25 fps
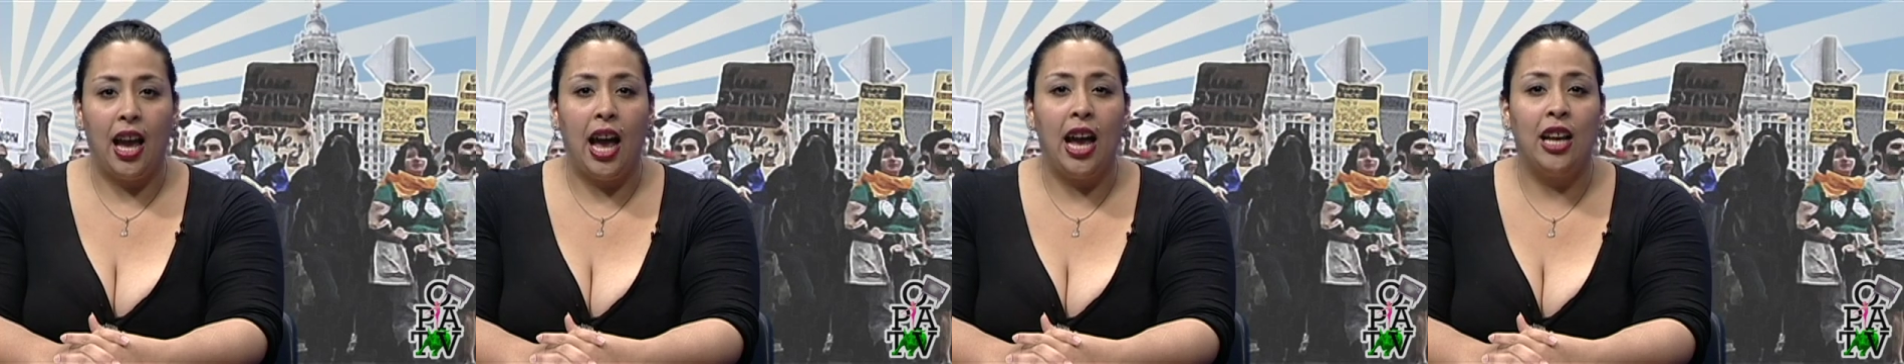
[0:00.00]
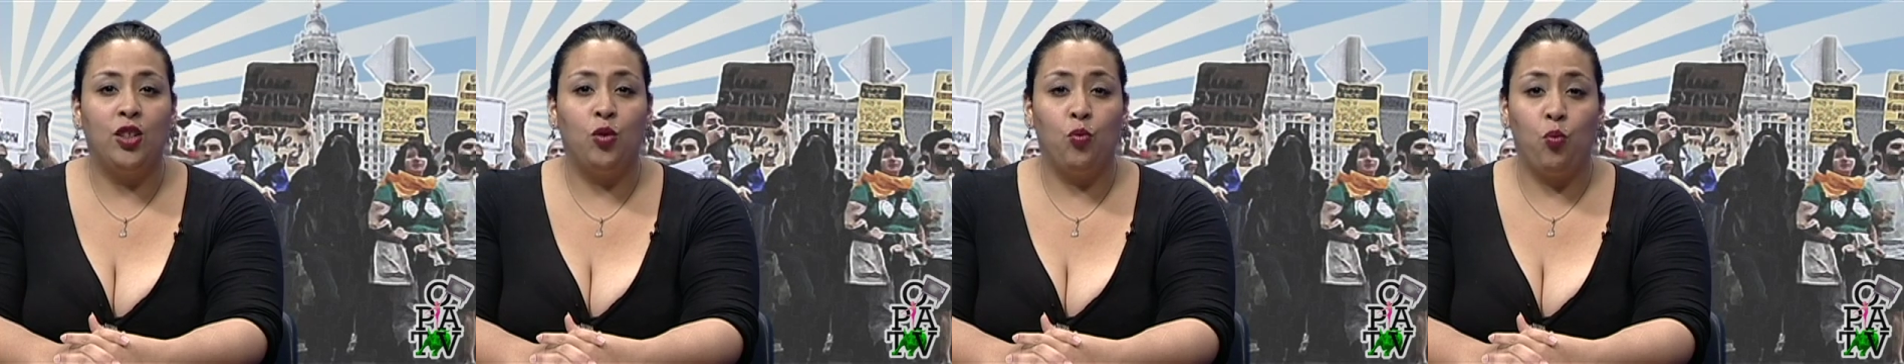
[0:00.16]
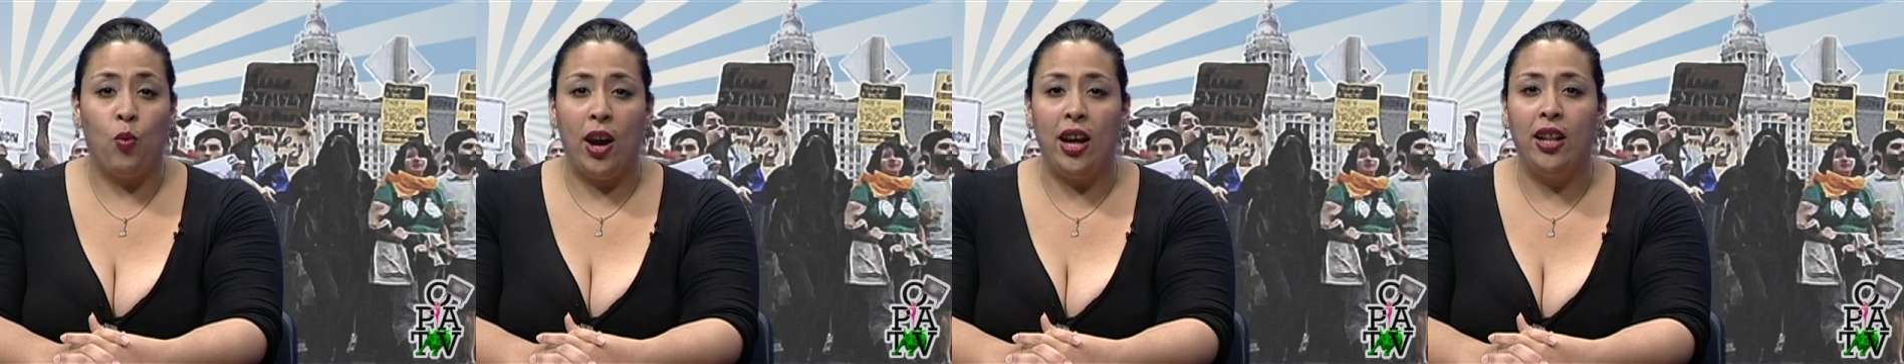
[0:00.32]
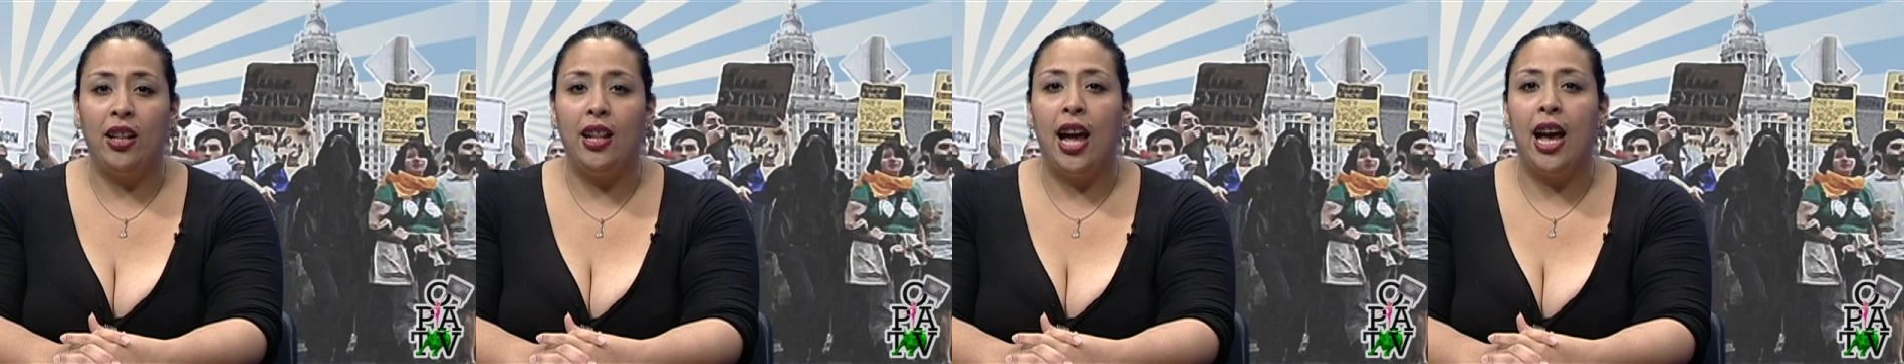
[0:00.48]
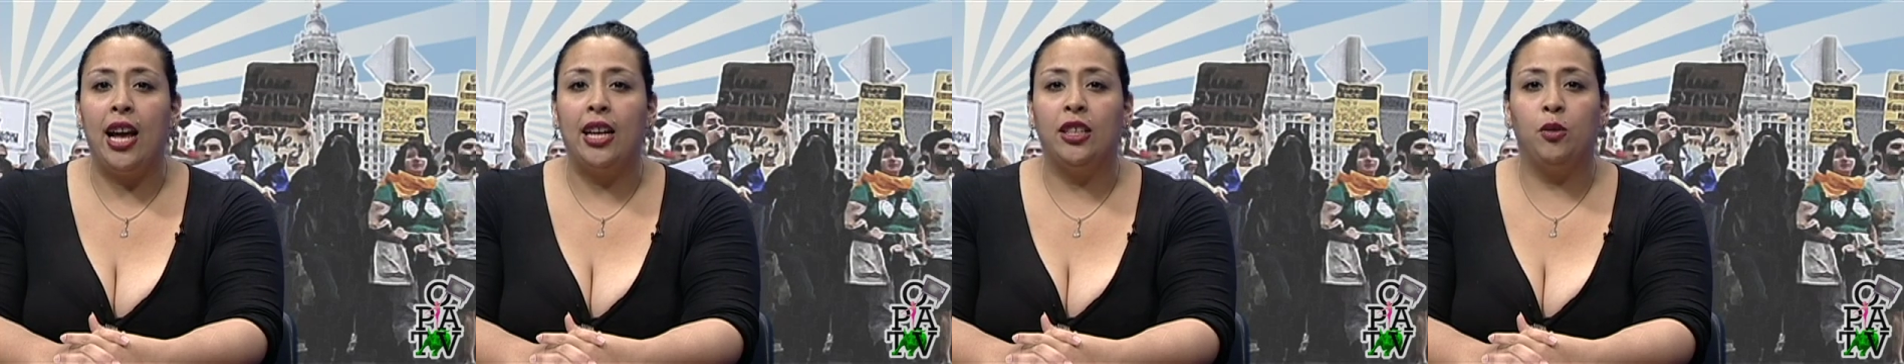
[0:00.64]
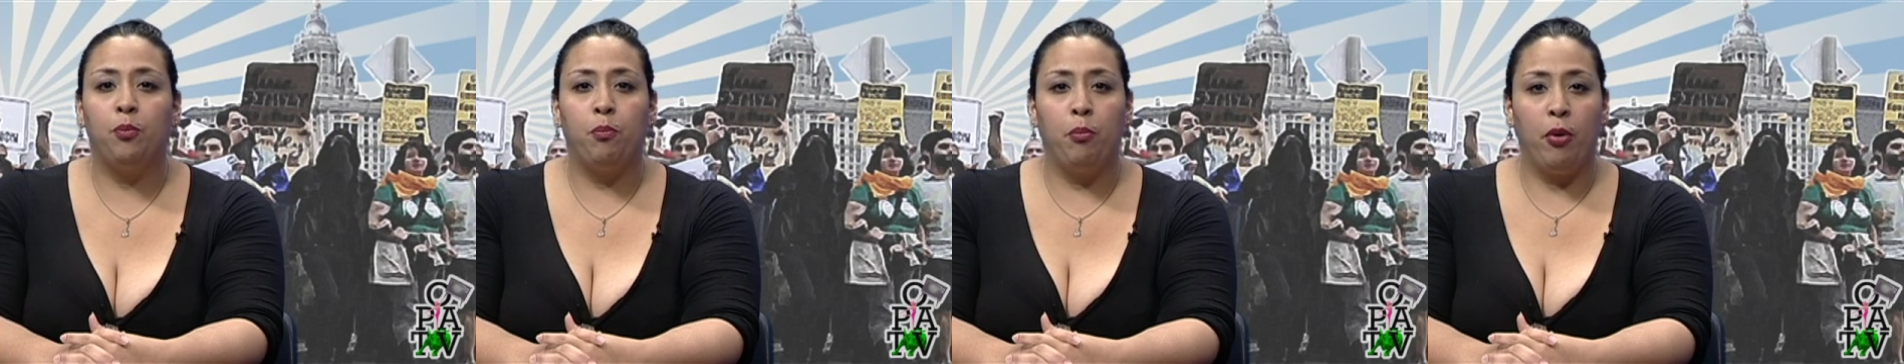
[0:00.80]
as well
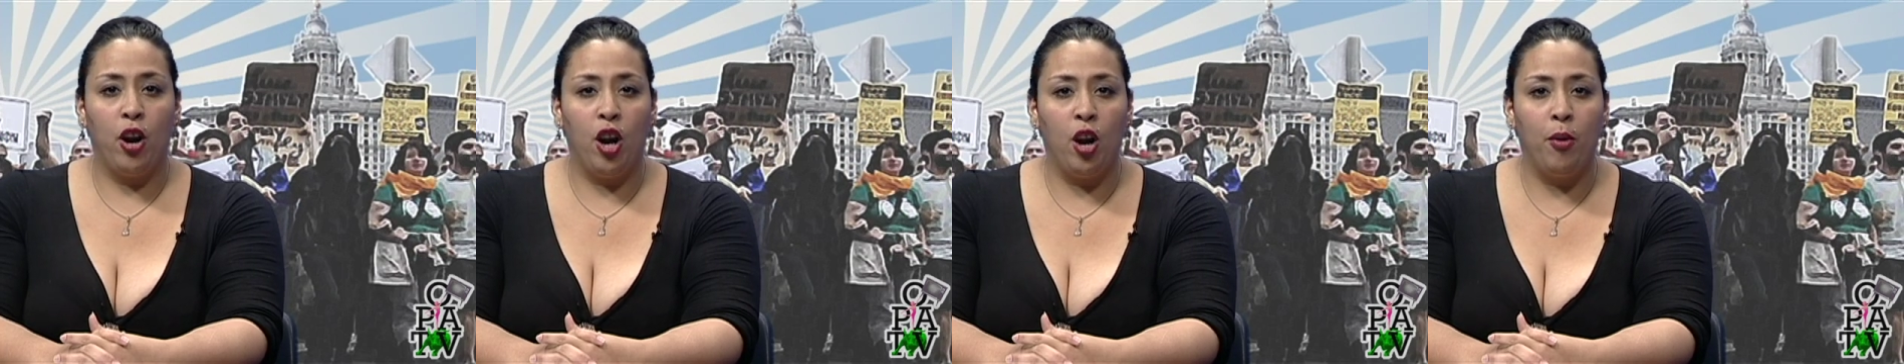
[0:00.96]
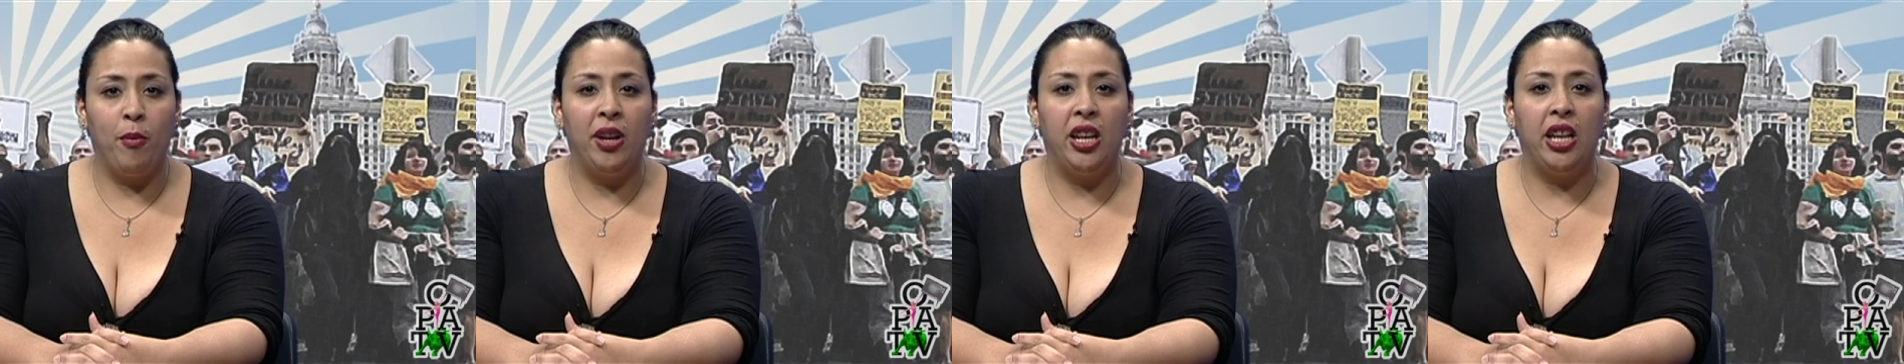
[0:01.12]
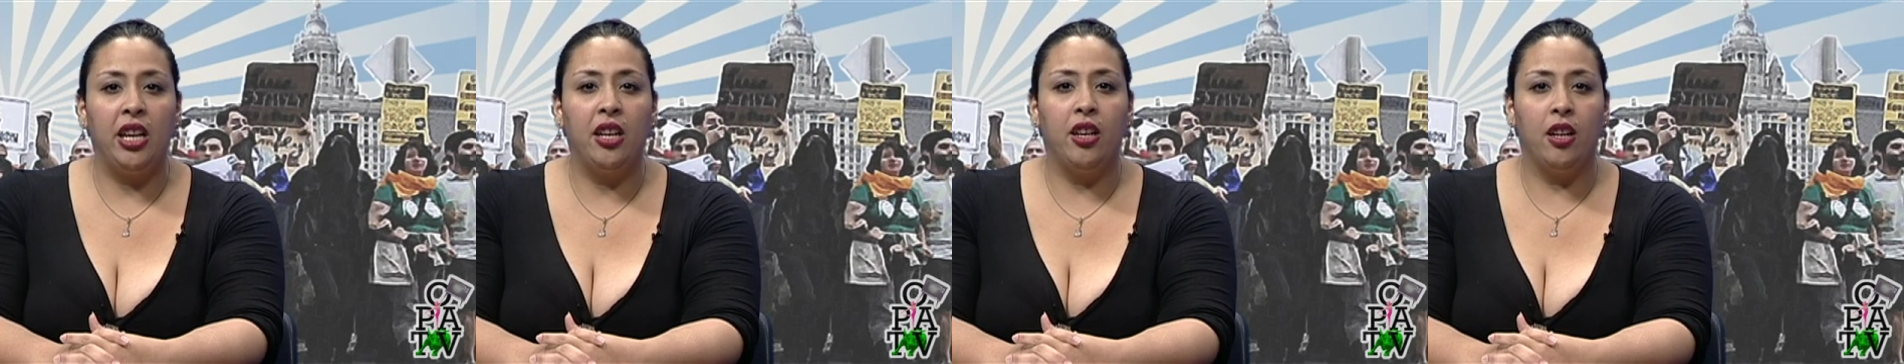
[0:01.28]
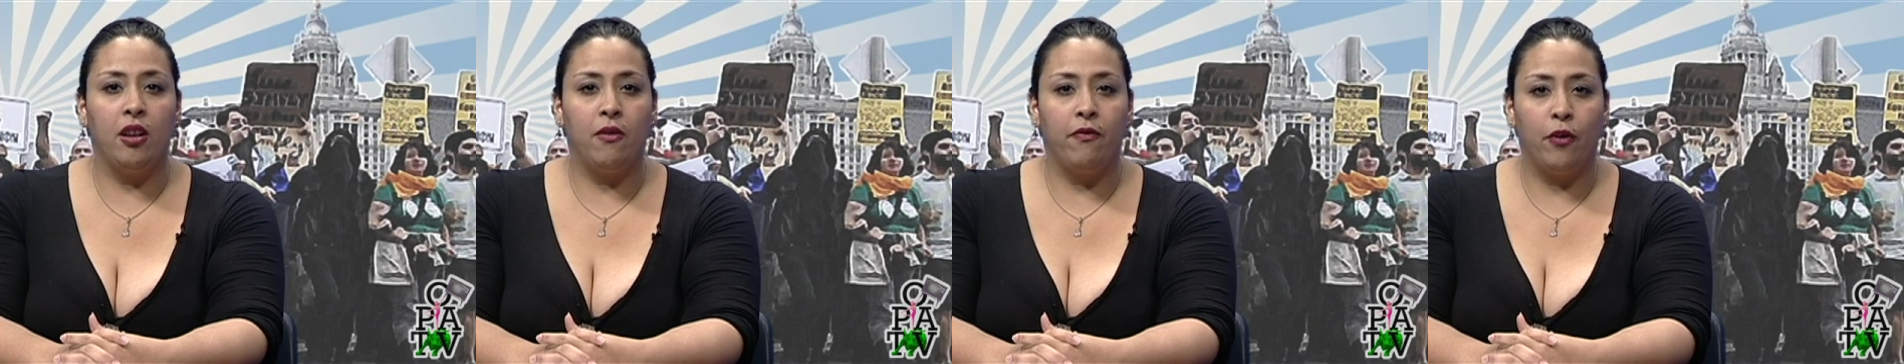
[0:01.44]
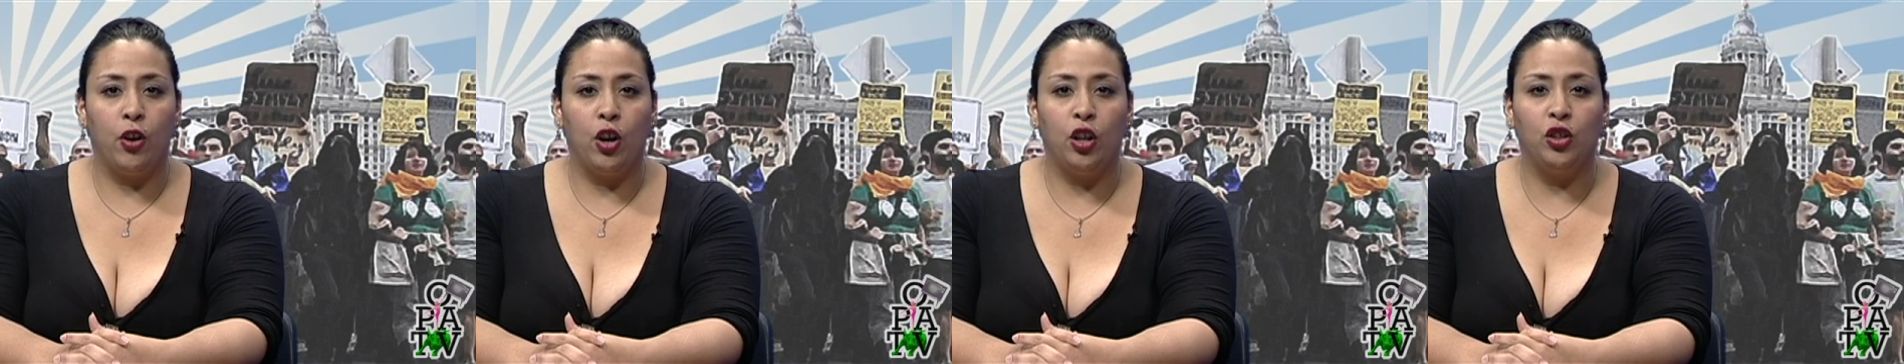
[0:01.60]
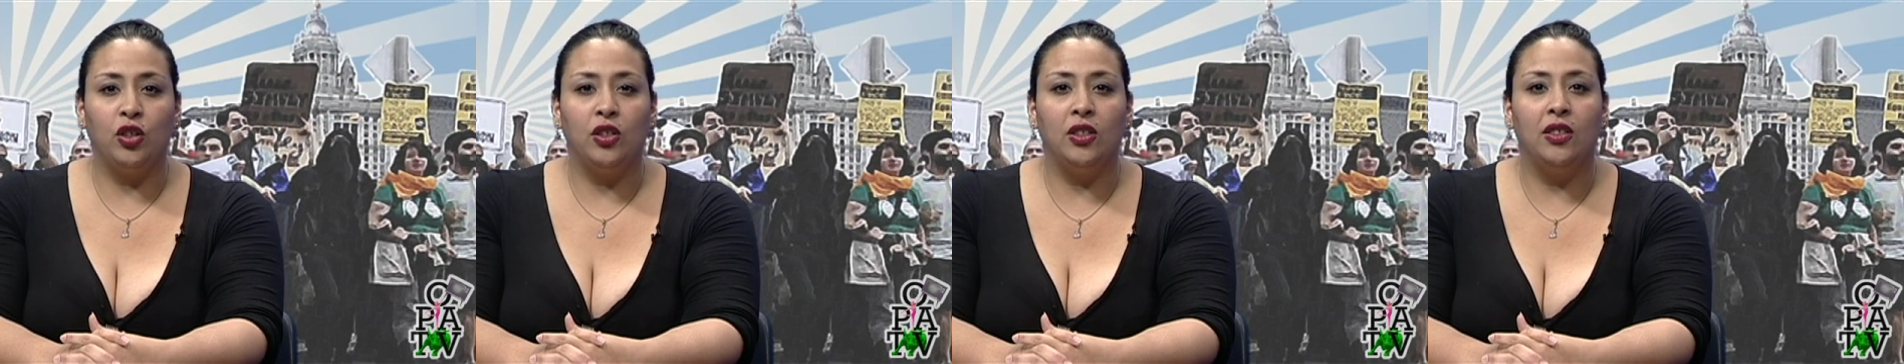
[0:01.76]
as permitted
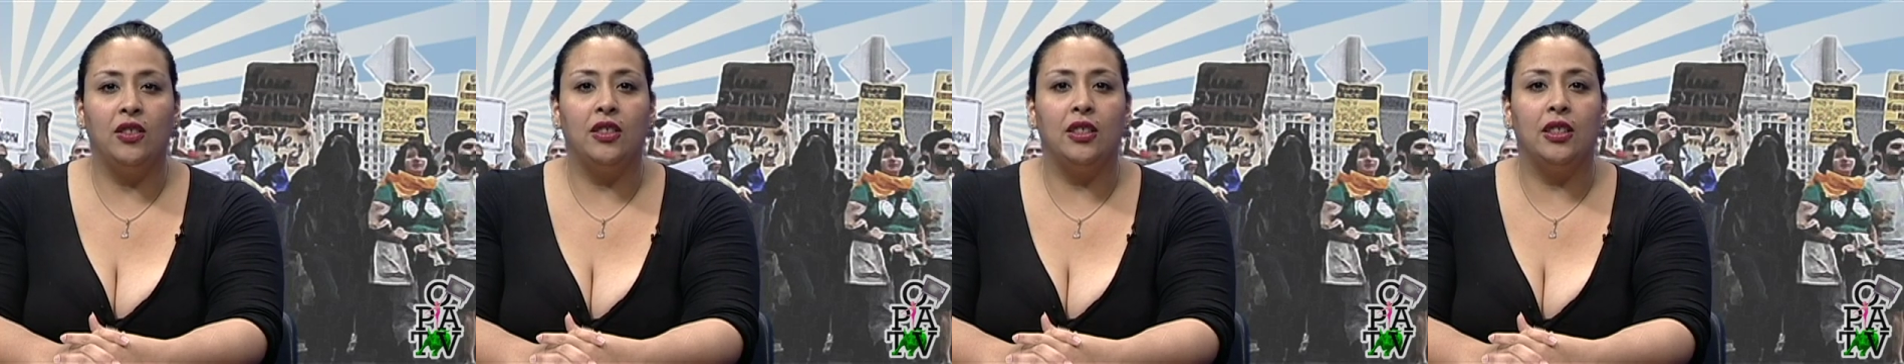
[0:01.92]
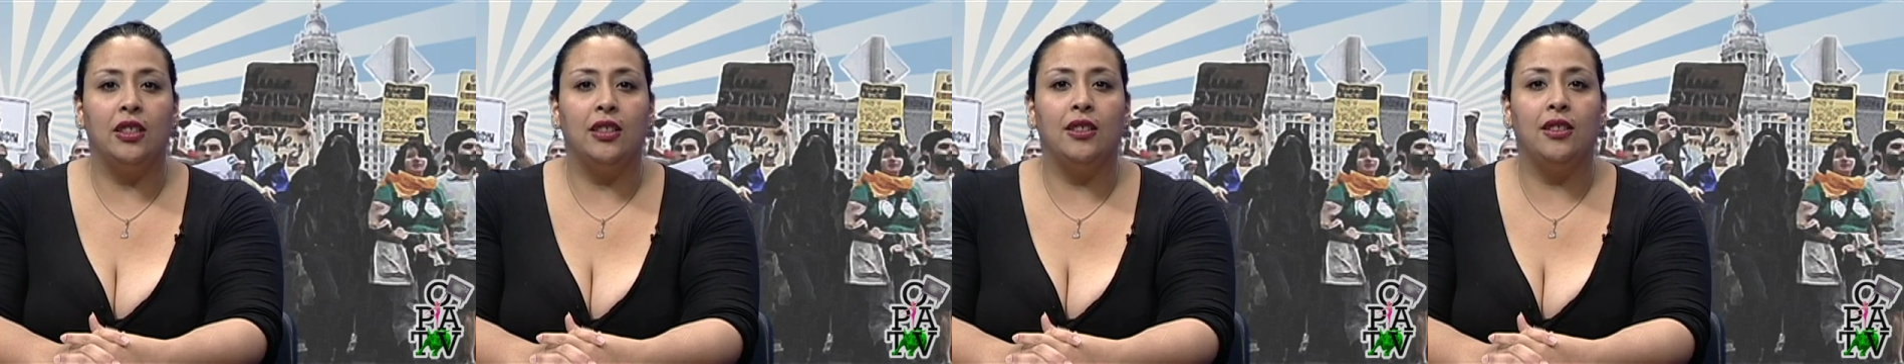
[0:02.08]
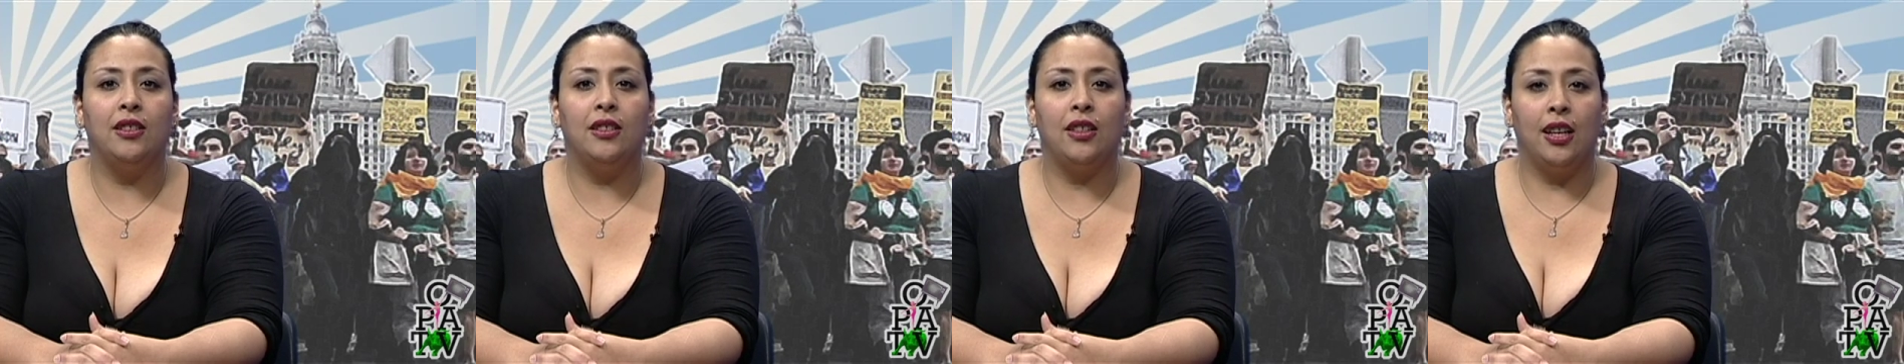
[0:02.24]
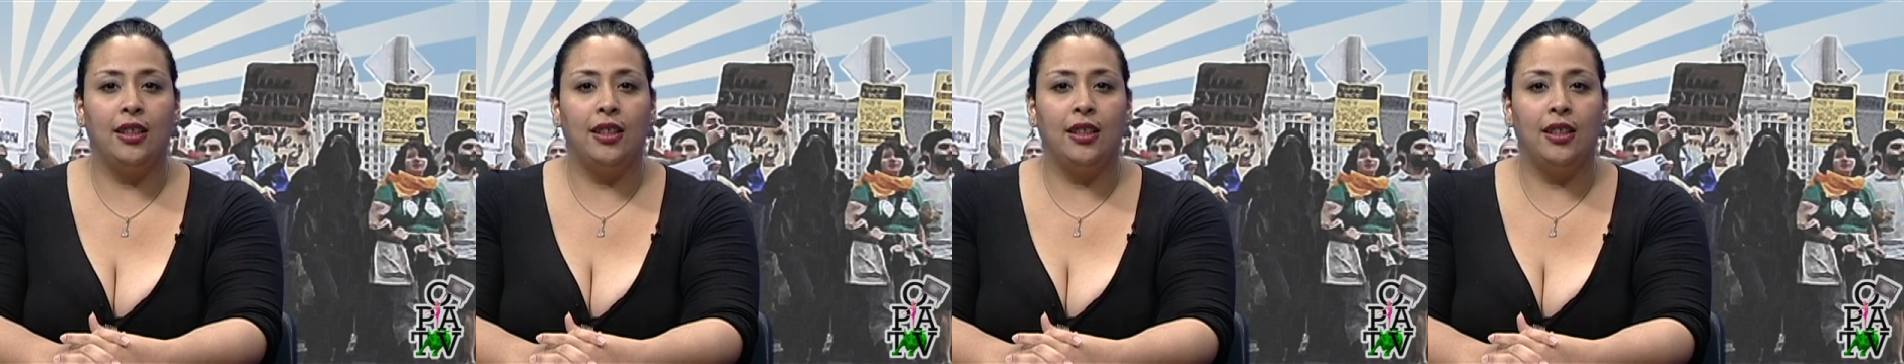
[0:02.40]
convergences,